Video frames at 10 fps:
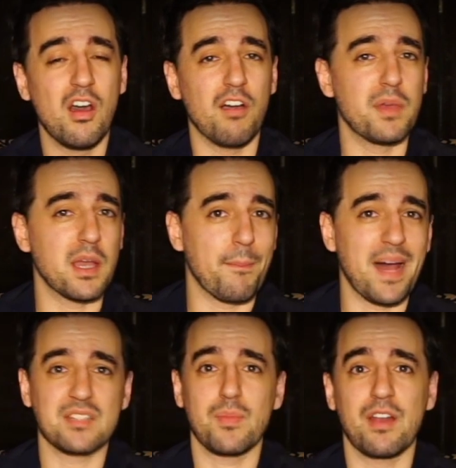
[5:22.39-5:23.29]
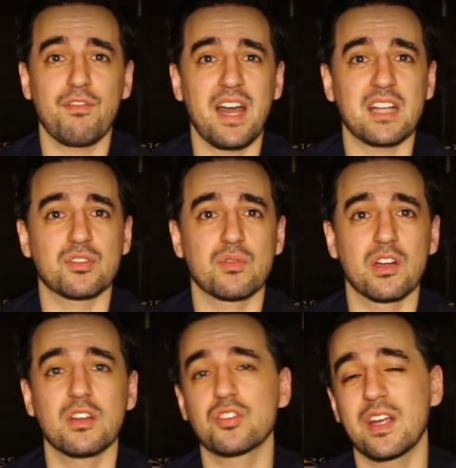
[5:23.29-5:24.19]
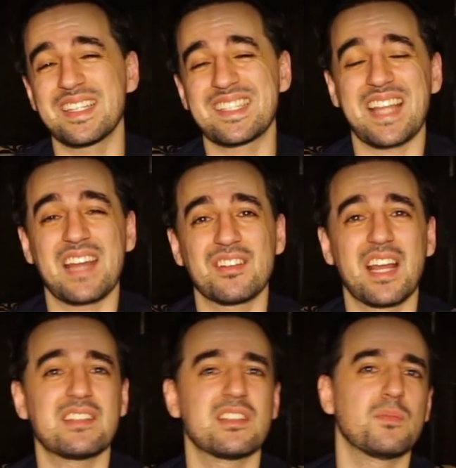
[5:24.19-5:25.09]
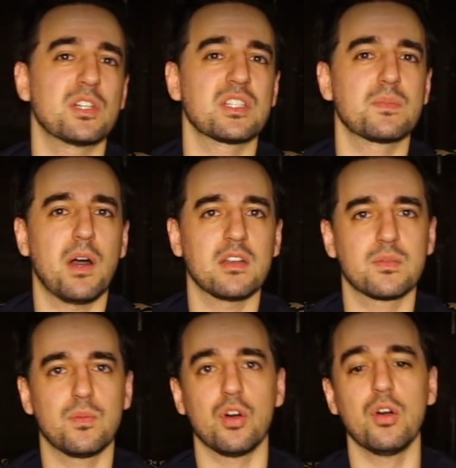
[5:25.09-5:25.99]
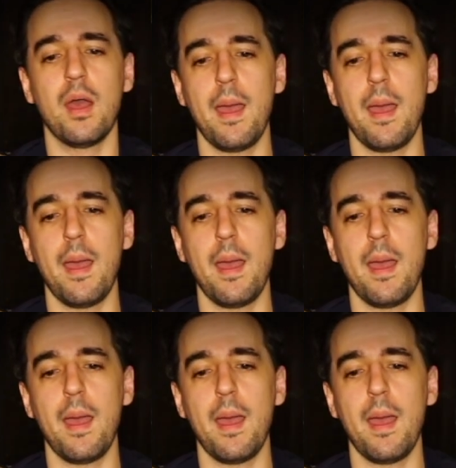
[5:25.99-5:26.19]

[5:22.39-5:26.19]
of being a mass manufacturer, trying to standardize as much as possible,